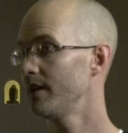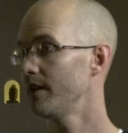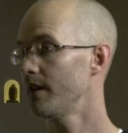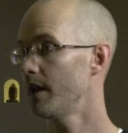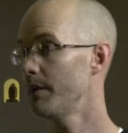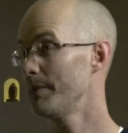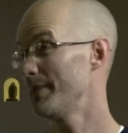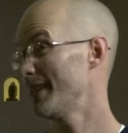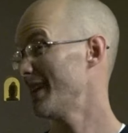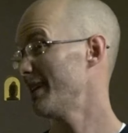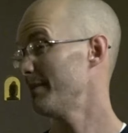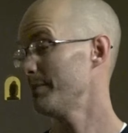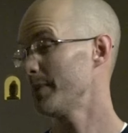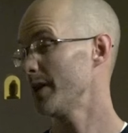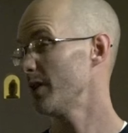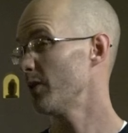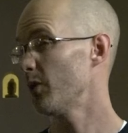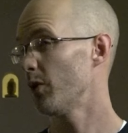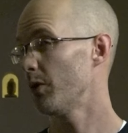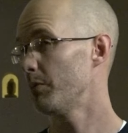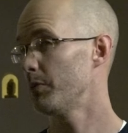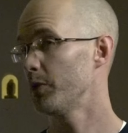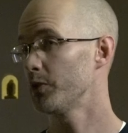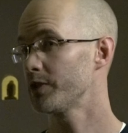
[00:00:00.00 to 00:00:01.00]
I mean, that'd be
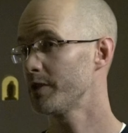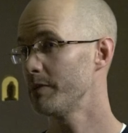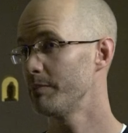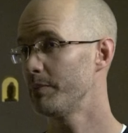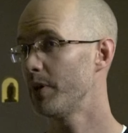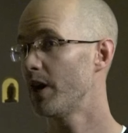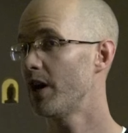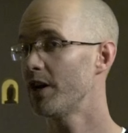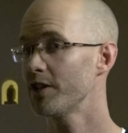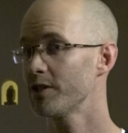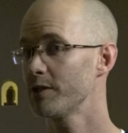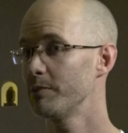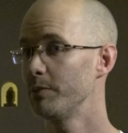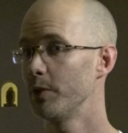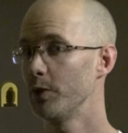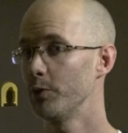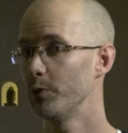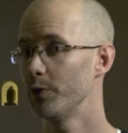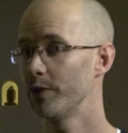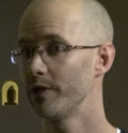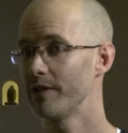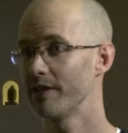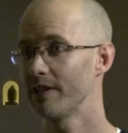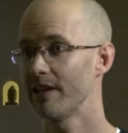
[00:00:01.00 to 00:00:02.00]
almost impossible,
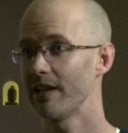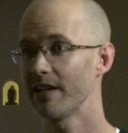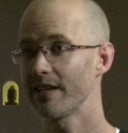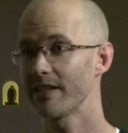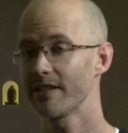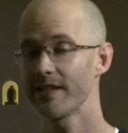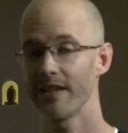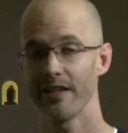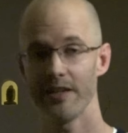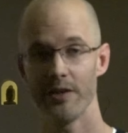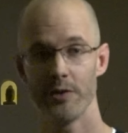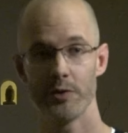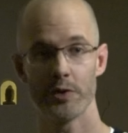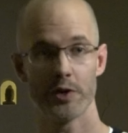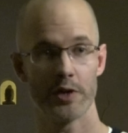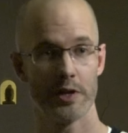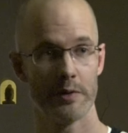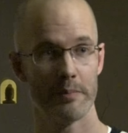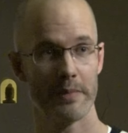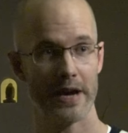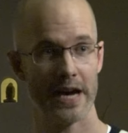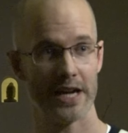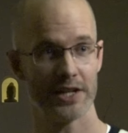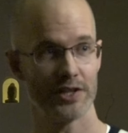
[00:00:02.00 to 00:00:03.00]
wouldn't it? Like, say, you could
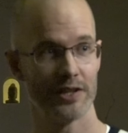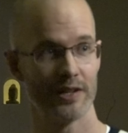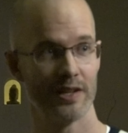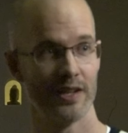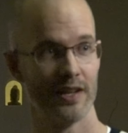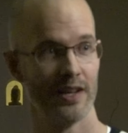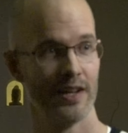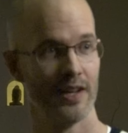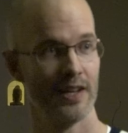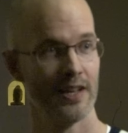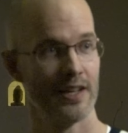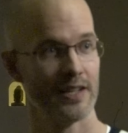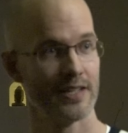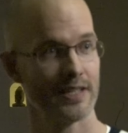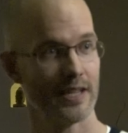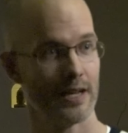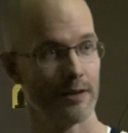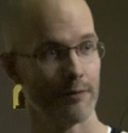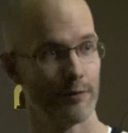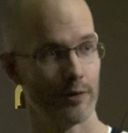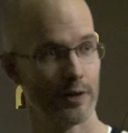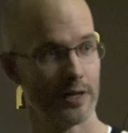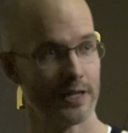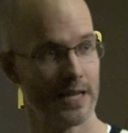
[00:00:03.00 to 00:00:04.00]
imagine,
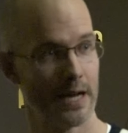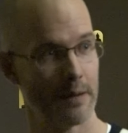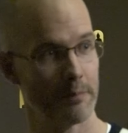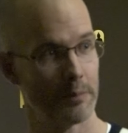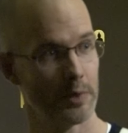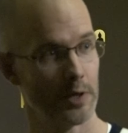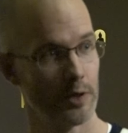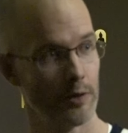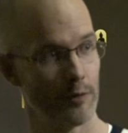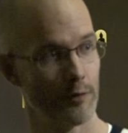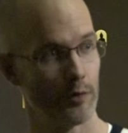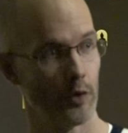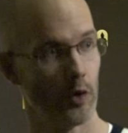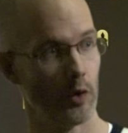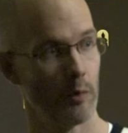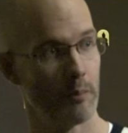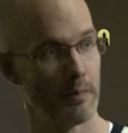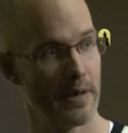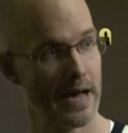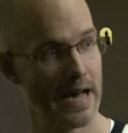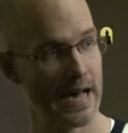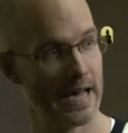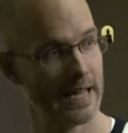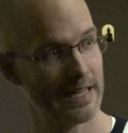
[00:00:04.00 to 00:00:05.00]
say, for example, you fall
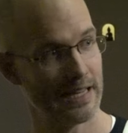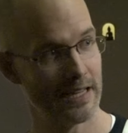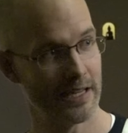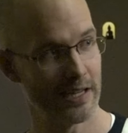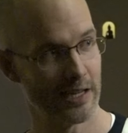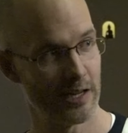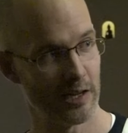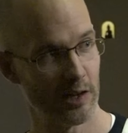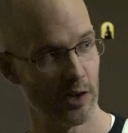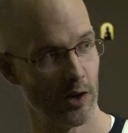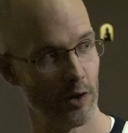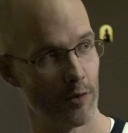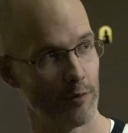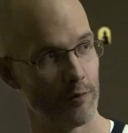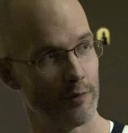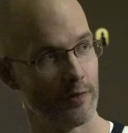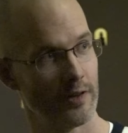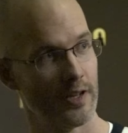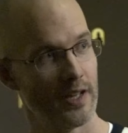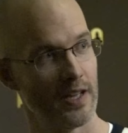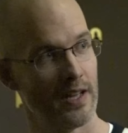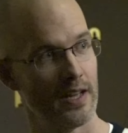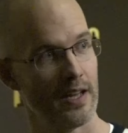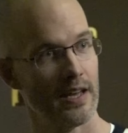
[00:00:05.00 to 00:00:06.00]
madly in love
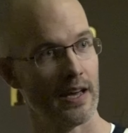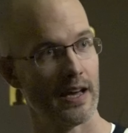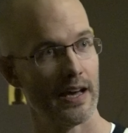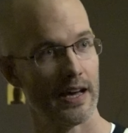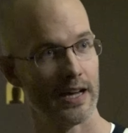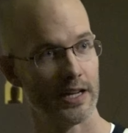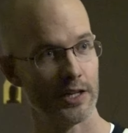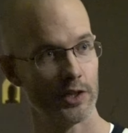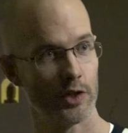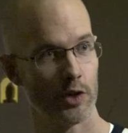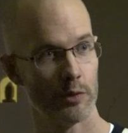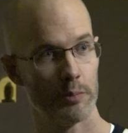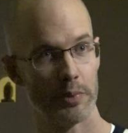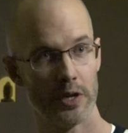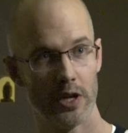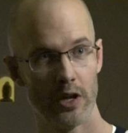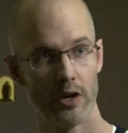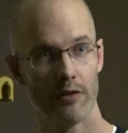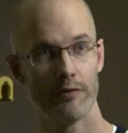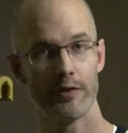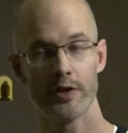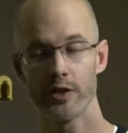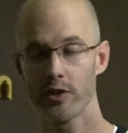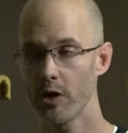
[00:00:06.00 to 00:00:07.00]
and your
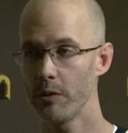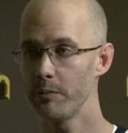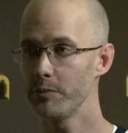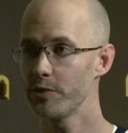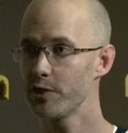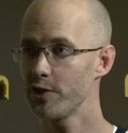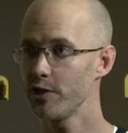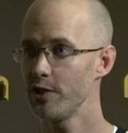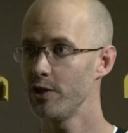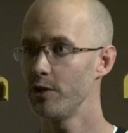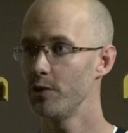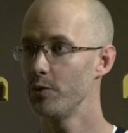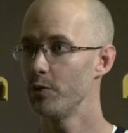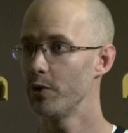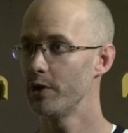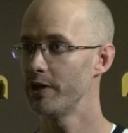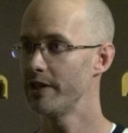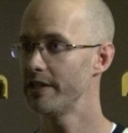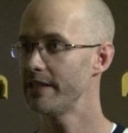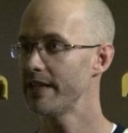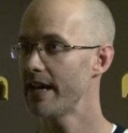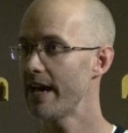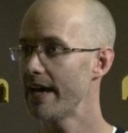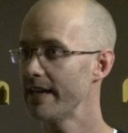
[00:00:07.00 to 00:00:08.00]
beloved comes to you
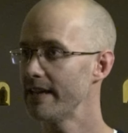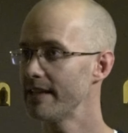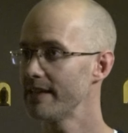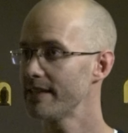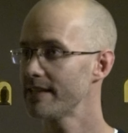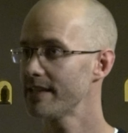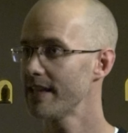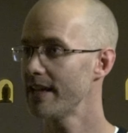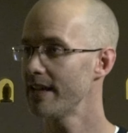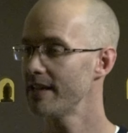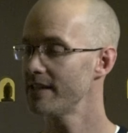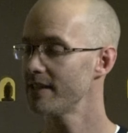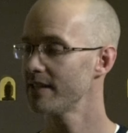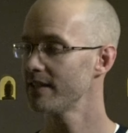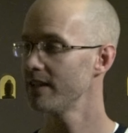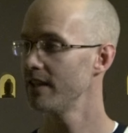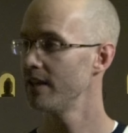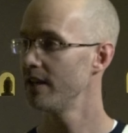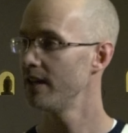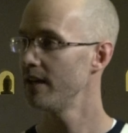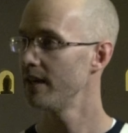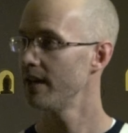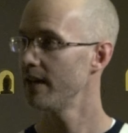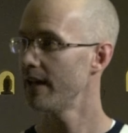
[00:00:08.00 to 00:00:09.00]
one day and says,
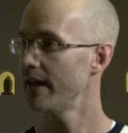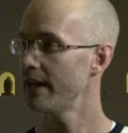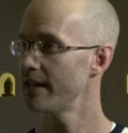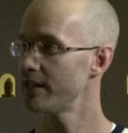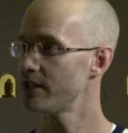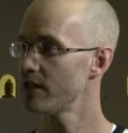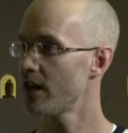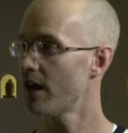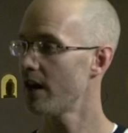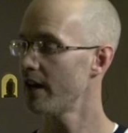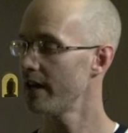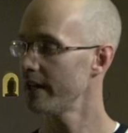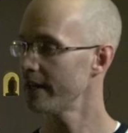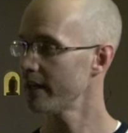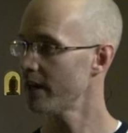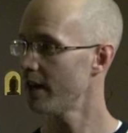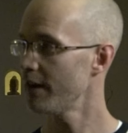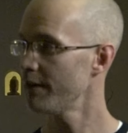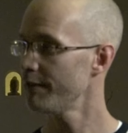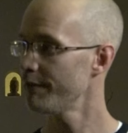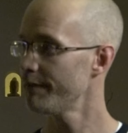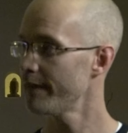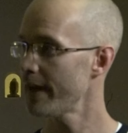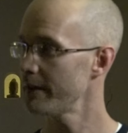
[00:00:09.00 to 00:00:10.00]
uh, darling,
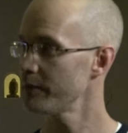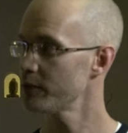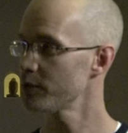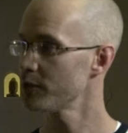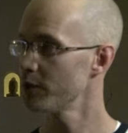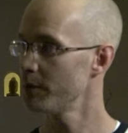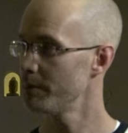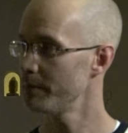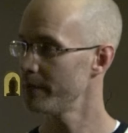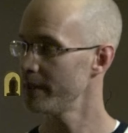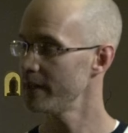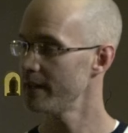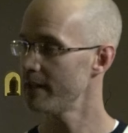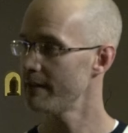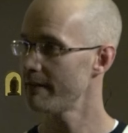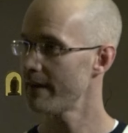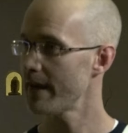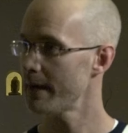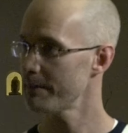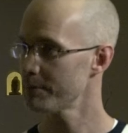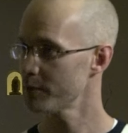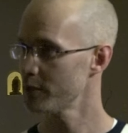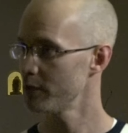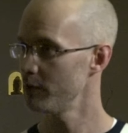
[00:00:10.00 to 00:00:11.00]
I found somebody, they're
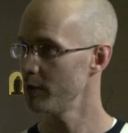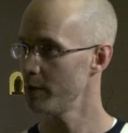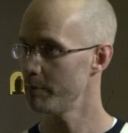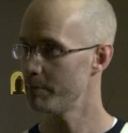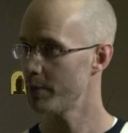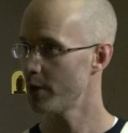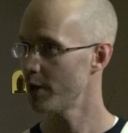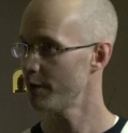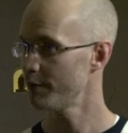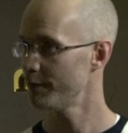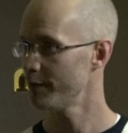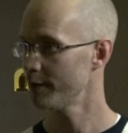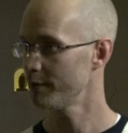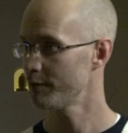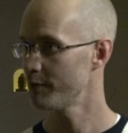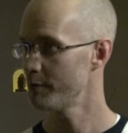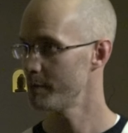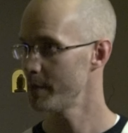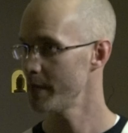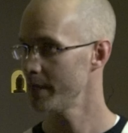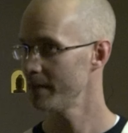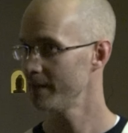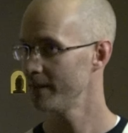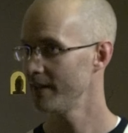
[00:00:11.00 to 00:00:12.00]
absolutely perfect for
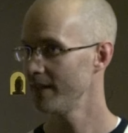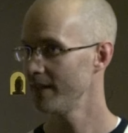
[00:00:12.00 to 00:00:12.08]
me.